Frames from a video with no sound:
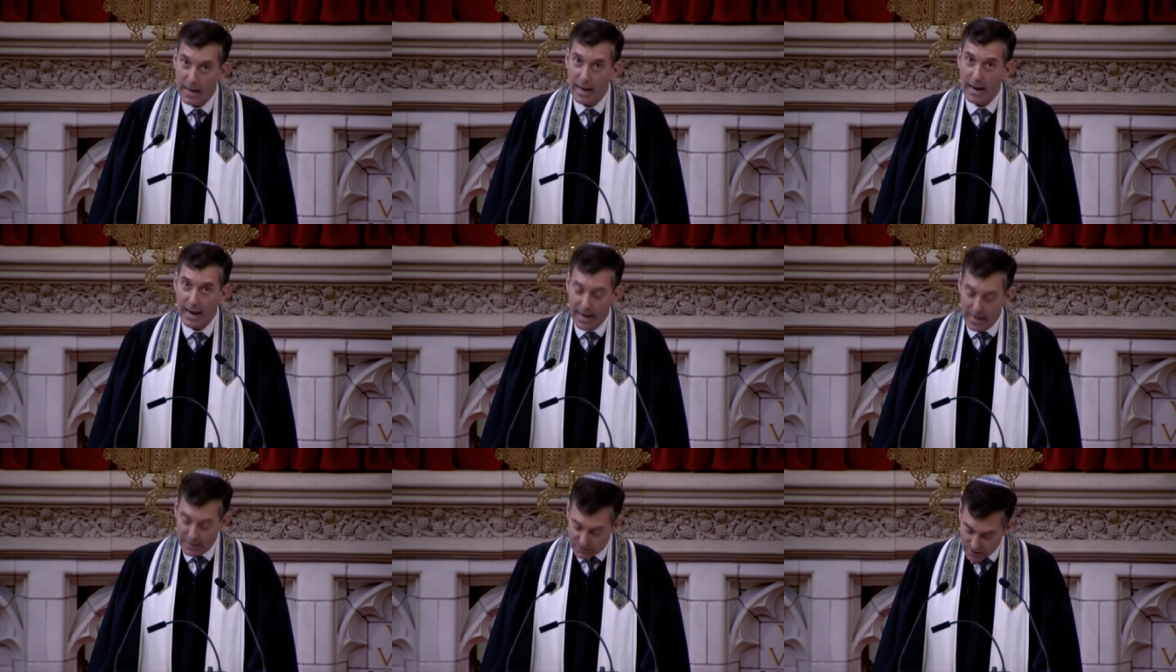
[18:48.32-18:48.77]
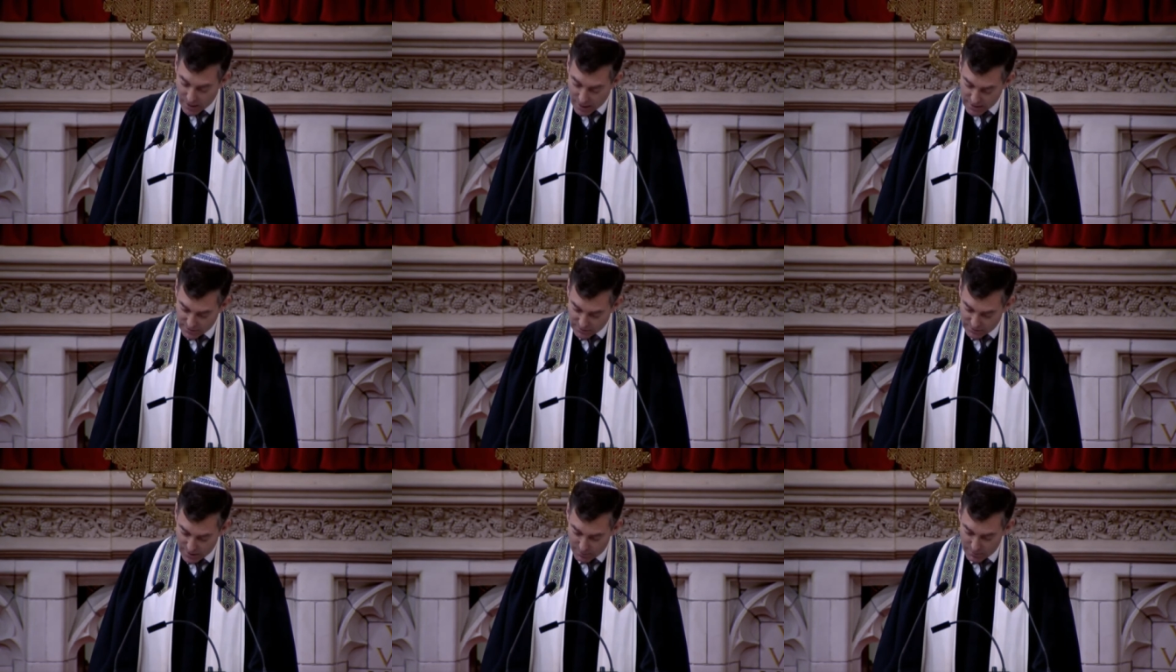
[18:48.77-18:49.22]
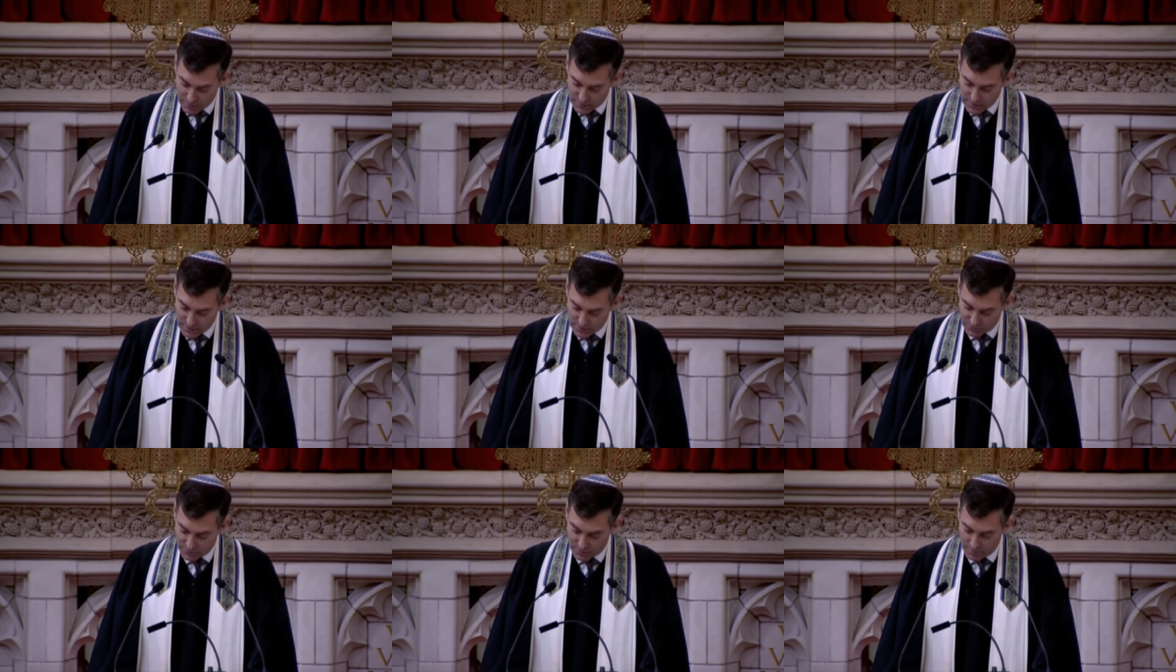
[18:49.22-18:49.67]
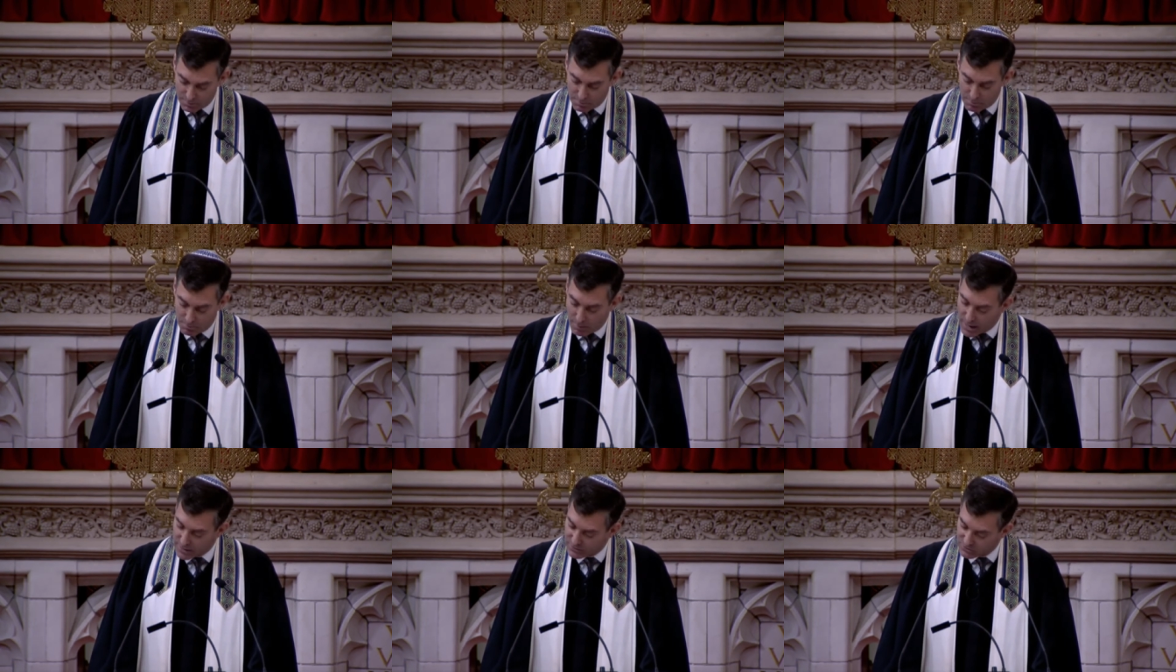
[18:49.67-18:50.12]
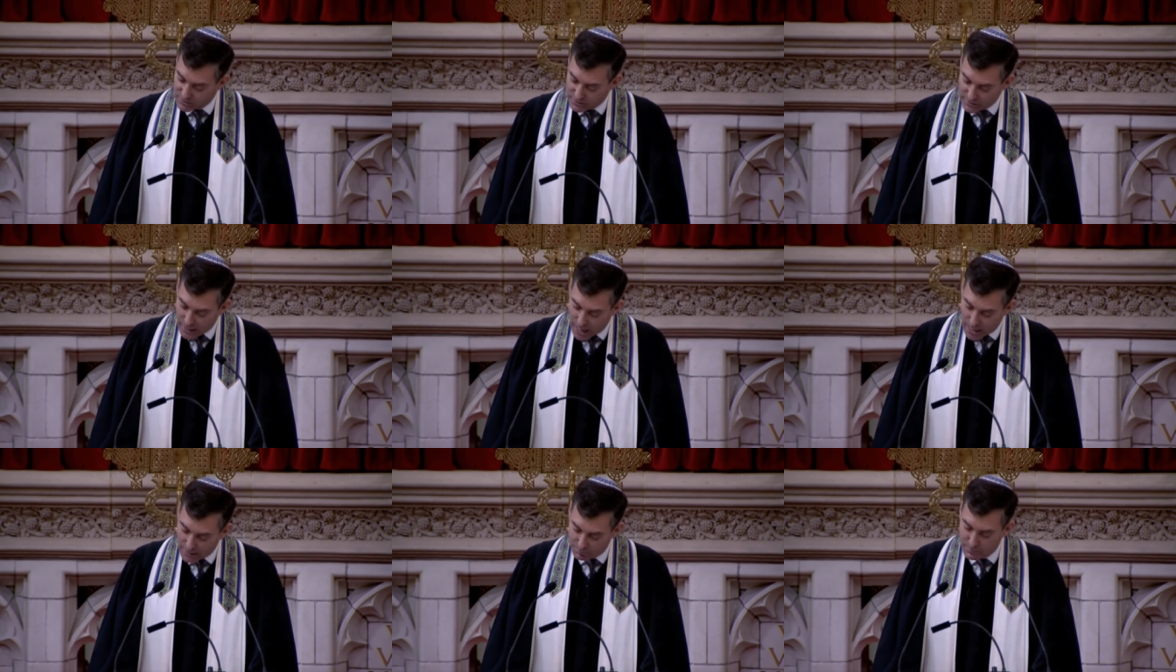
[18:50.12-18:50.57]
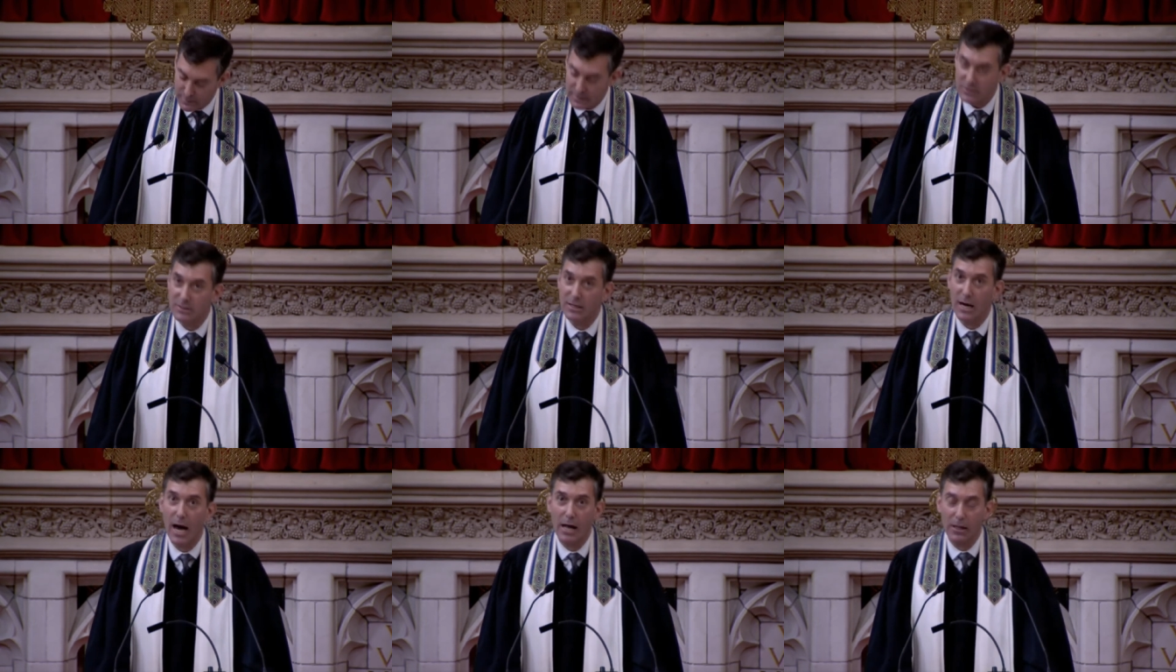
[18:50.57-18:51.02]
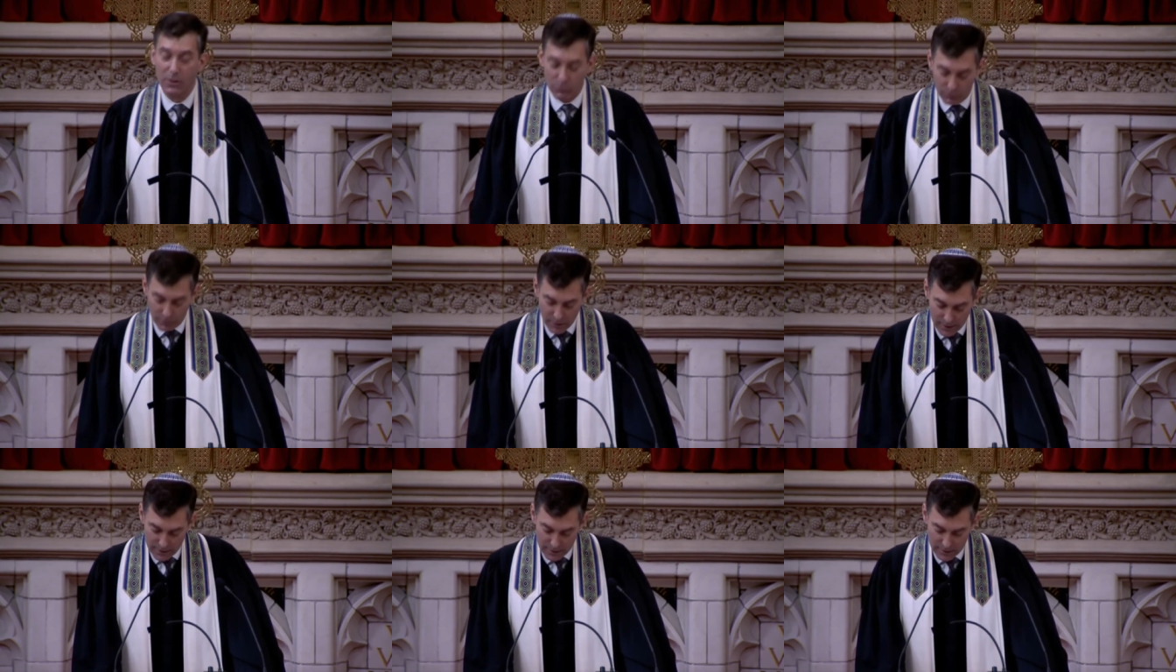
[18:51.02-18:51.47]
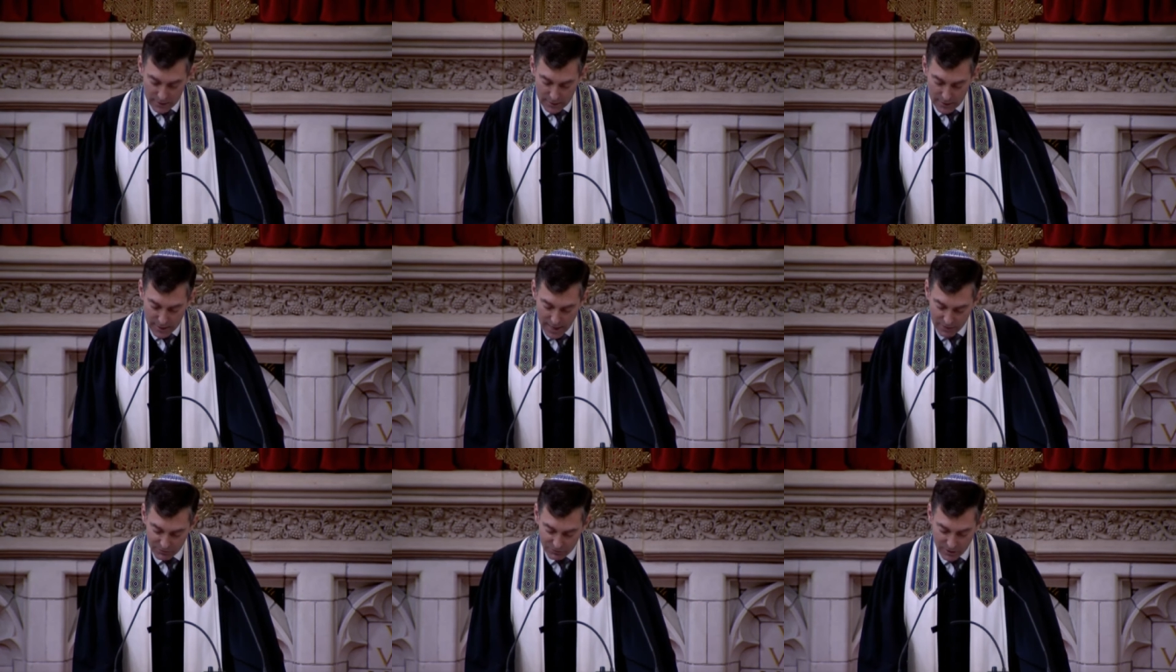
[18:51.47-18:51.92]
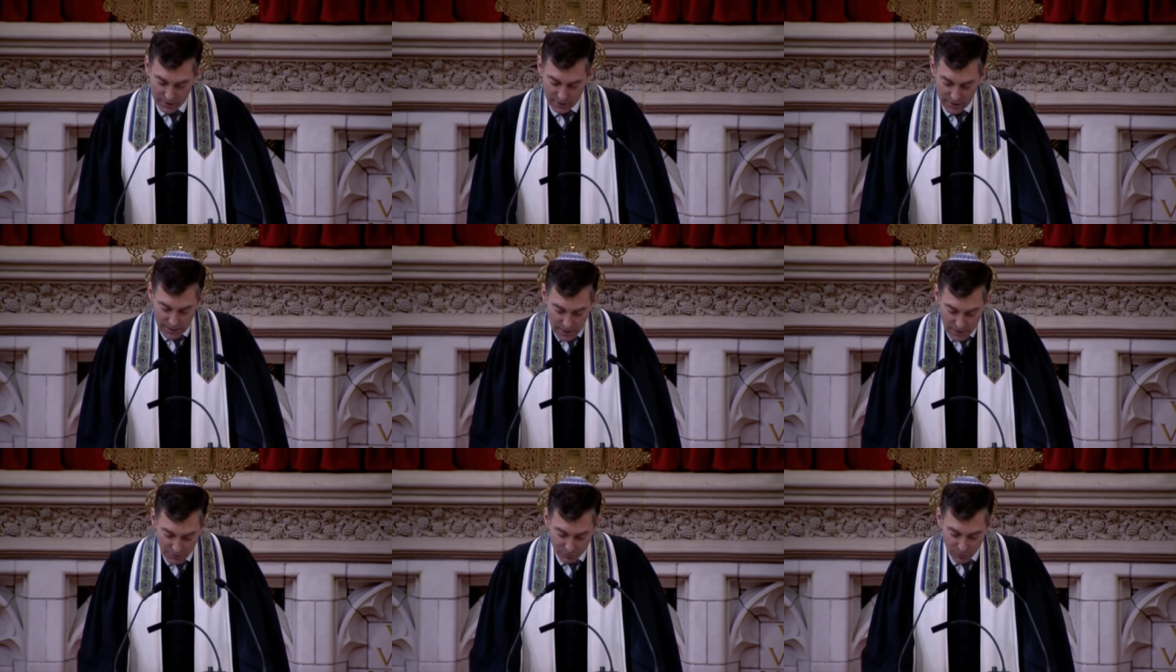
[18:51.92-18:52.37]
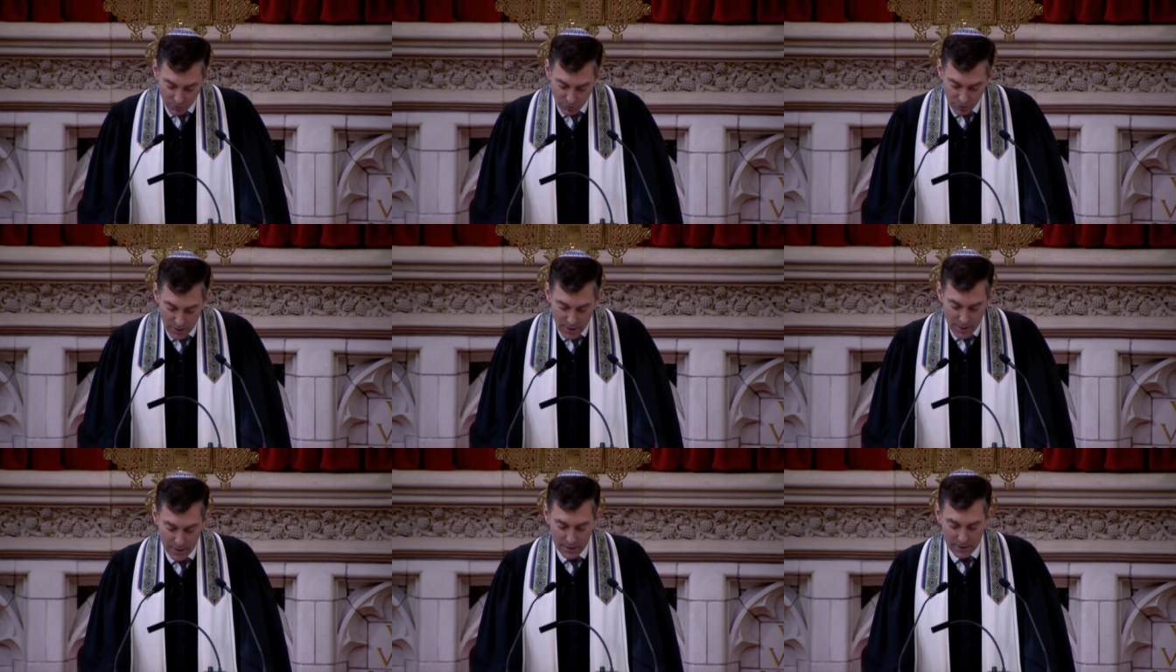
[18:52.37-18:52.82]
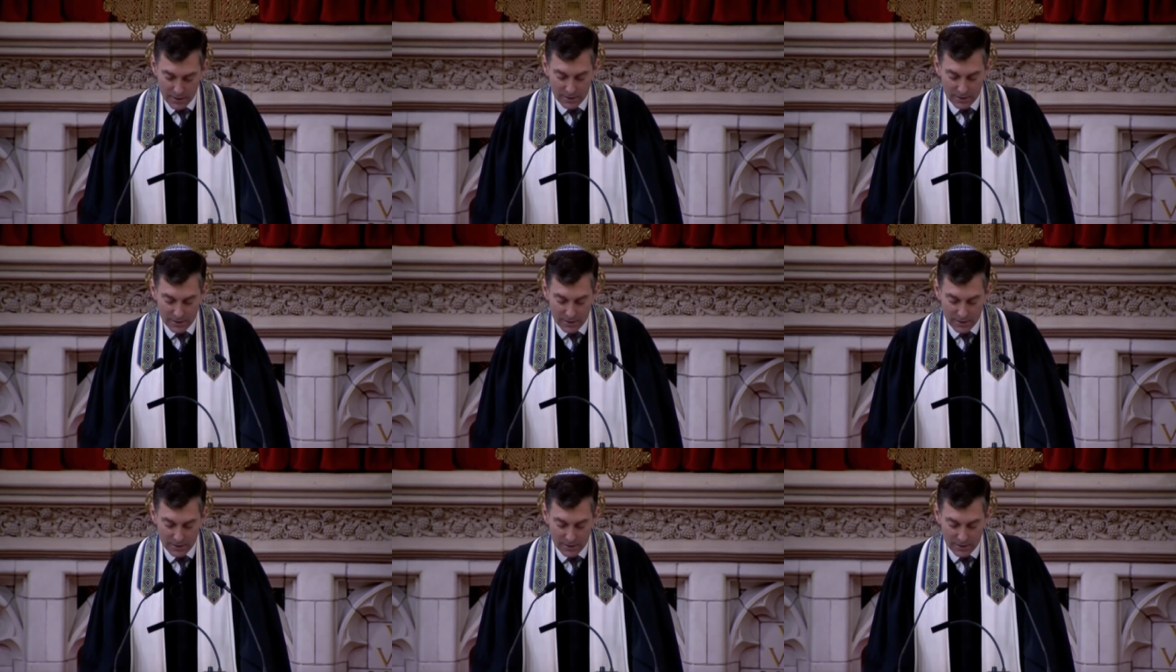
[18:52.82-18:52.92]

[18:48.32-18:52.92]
anti Semitism must not be tolerated as an evil